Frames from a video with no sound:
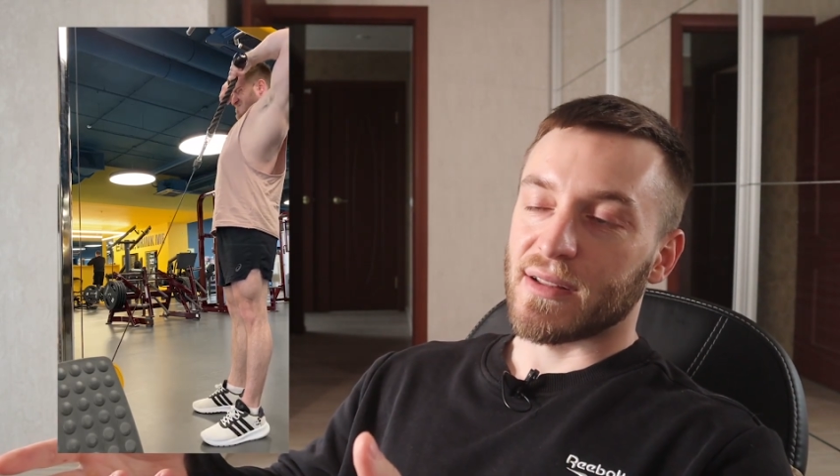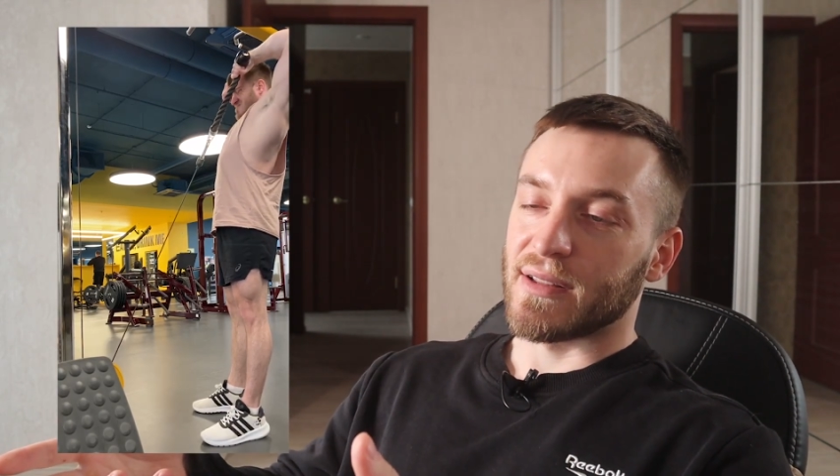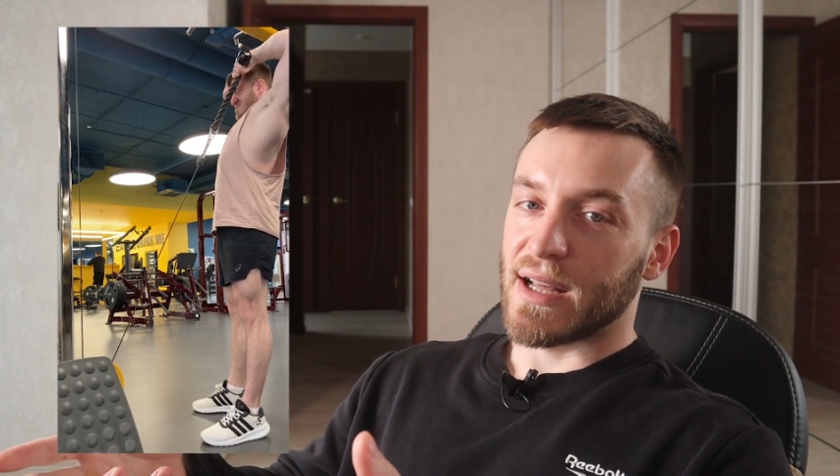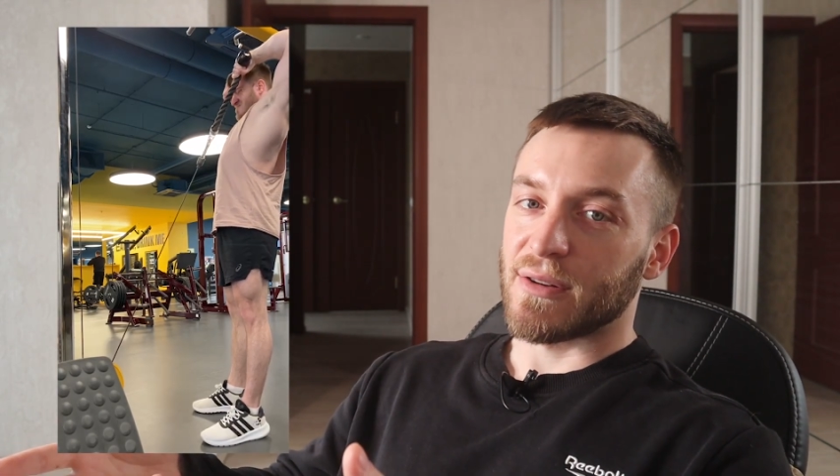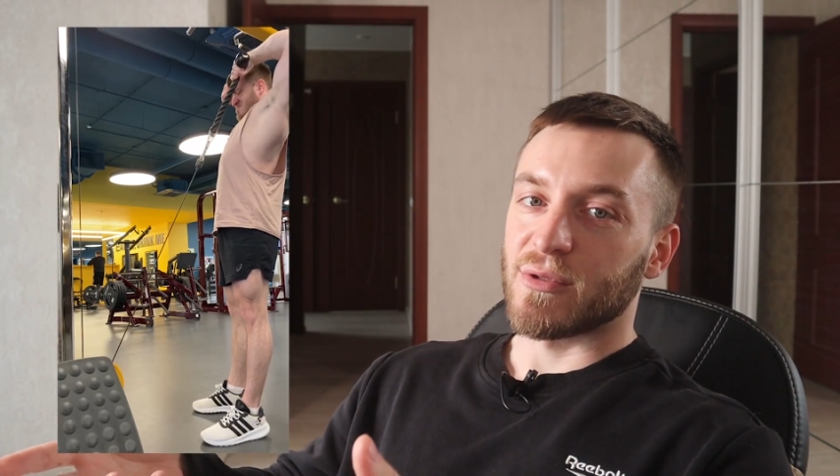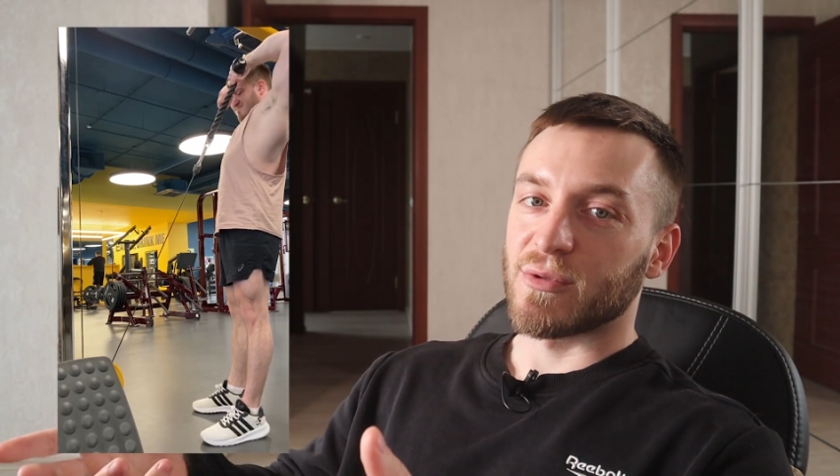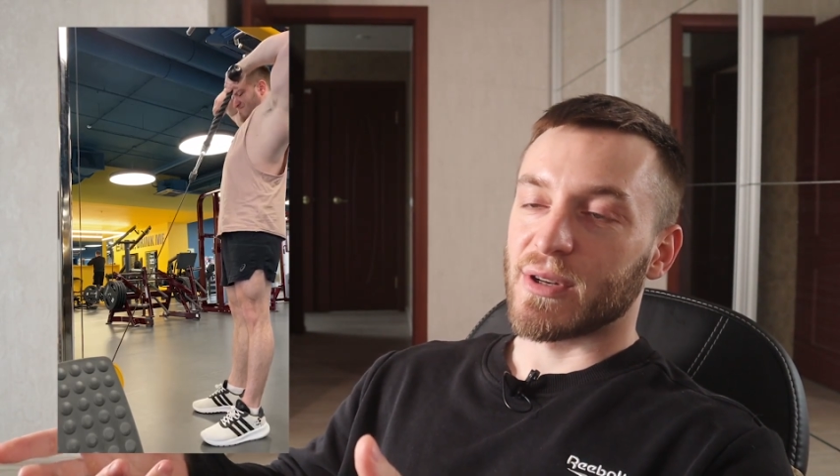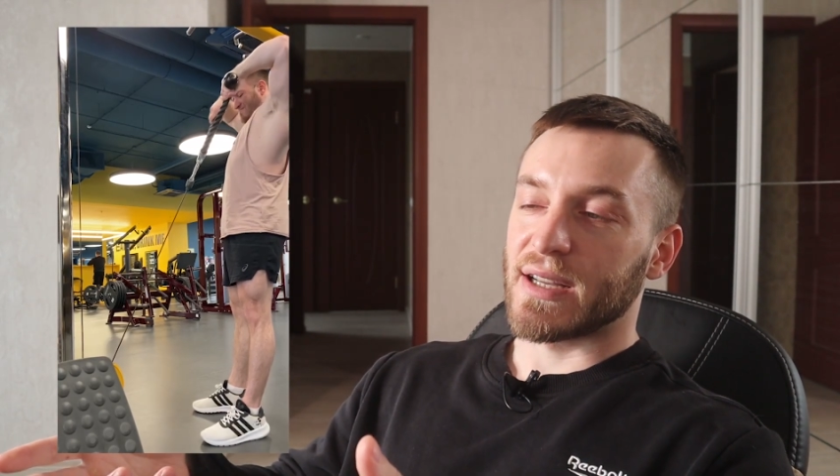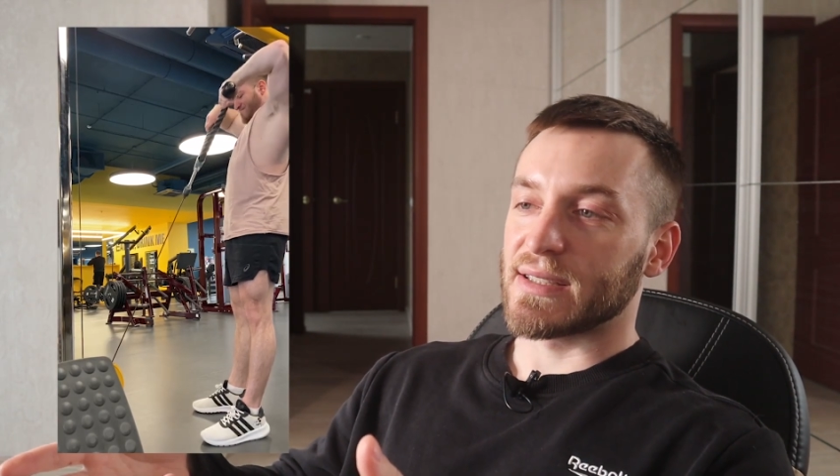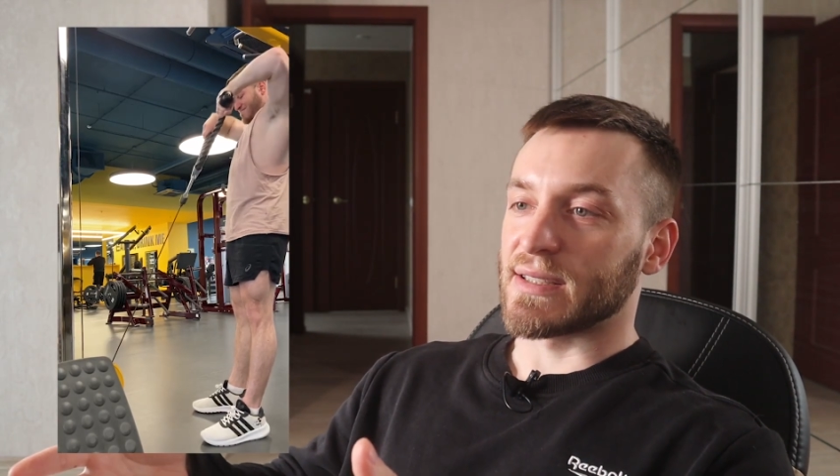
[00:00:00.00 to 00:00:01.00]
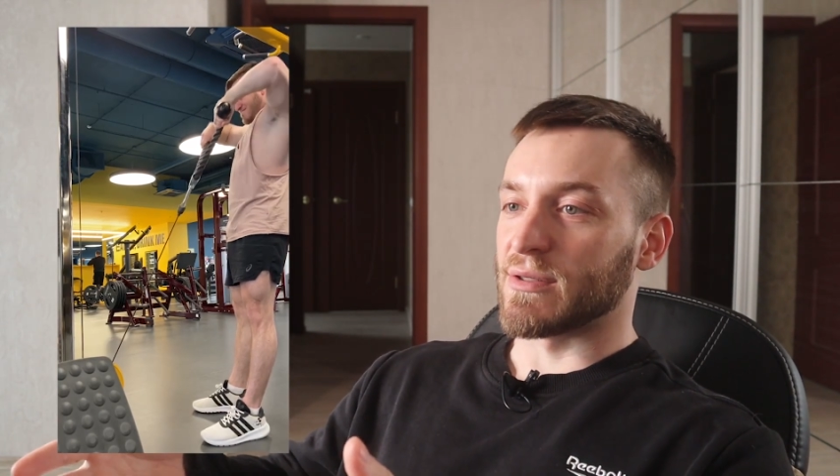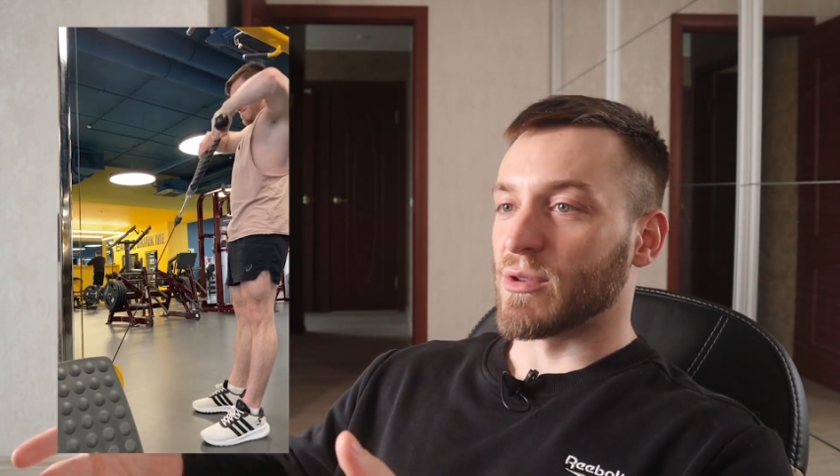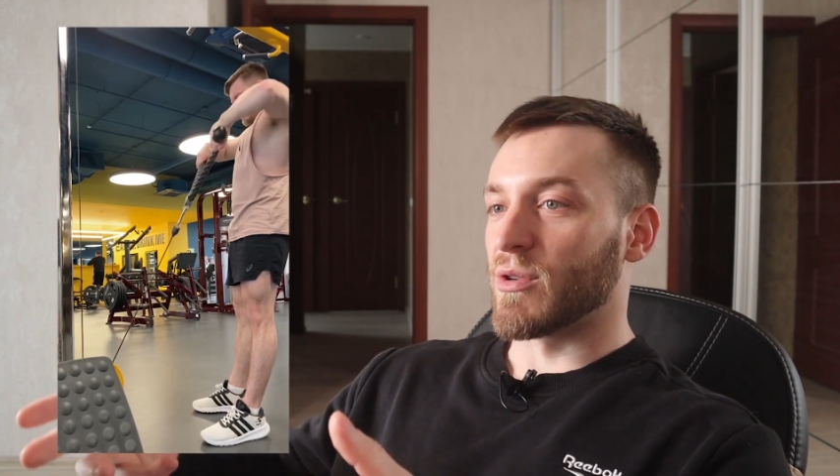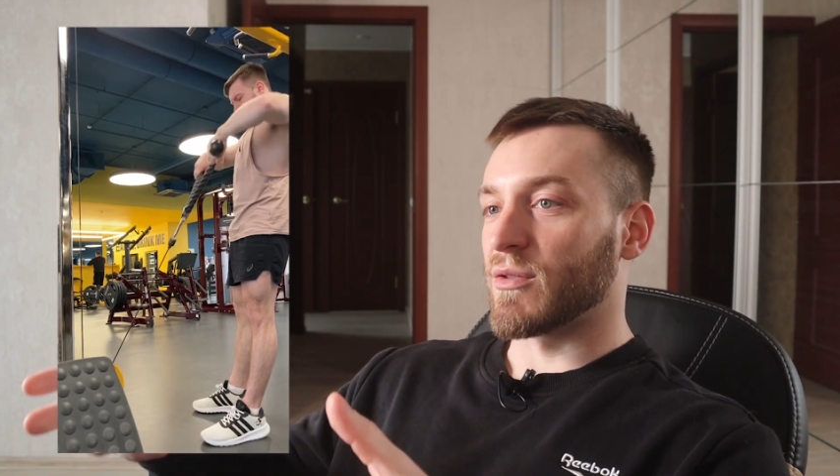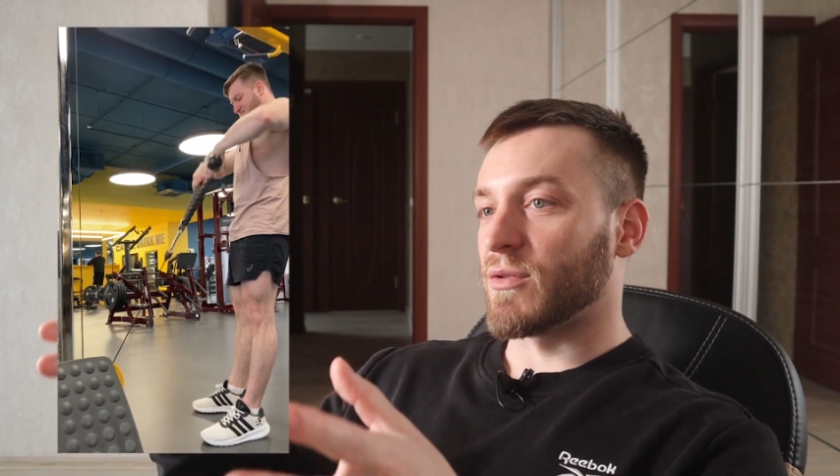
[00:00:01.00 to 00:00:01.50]
lateral raises and
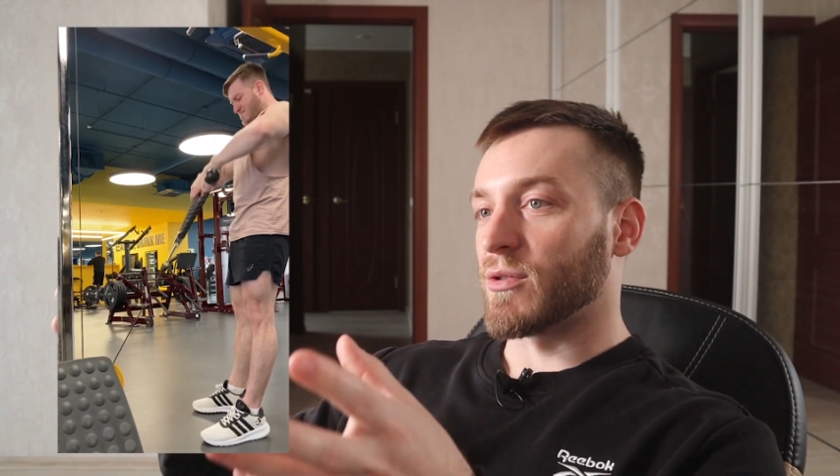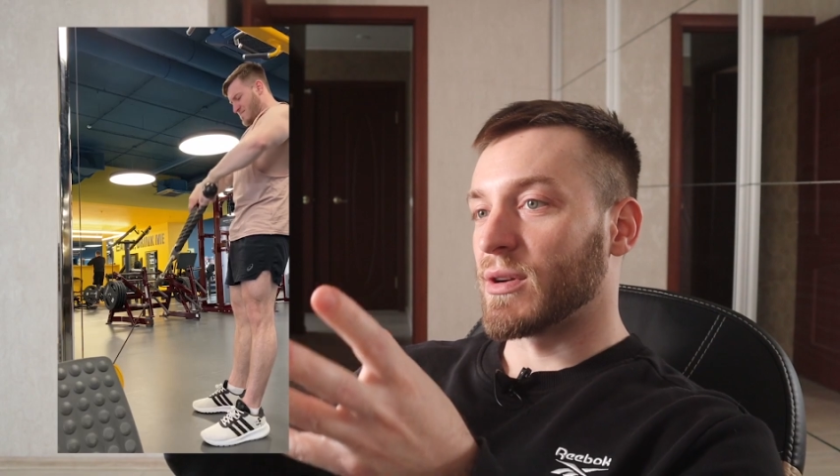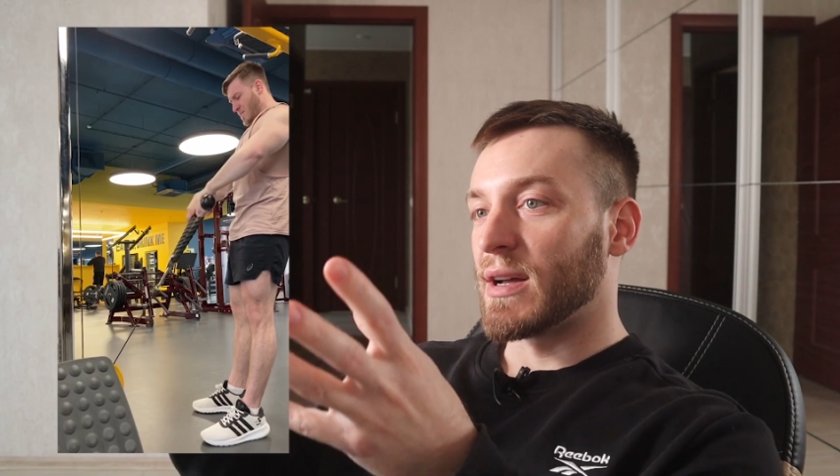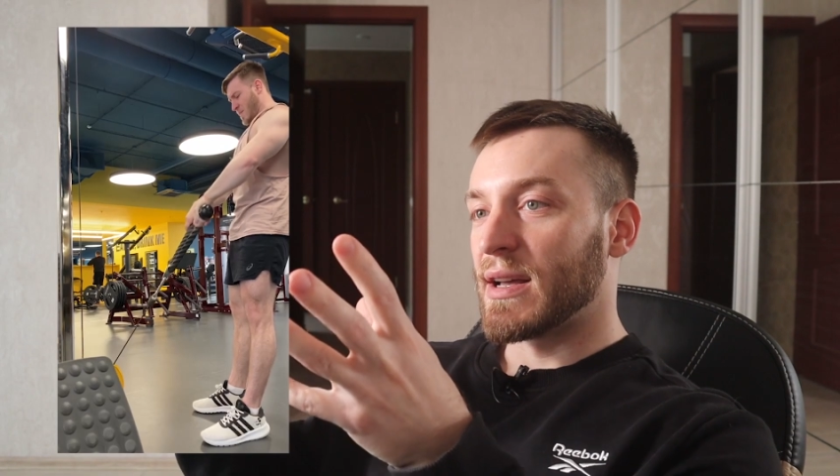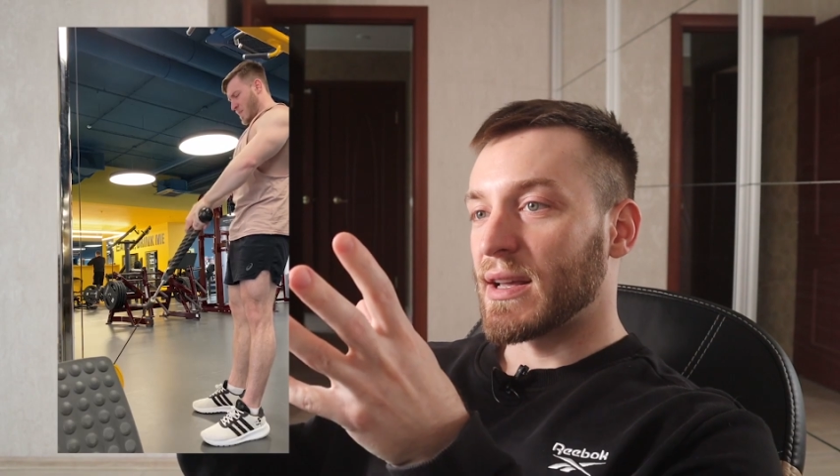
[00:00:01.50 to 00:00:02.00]
going for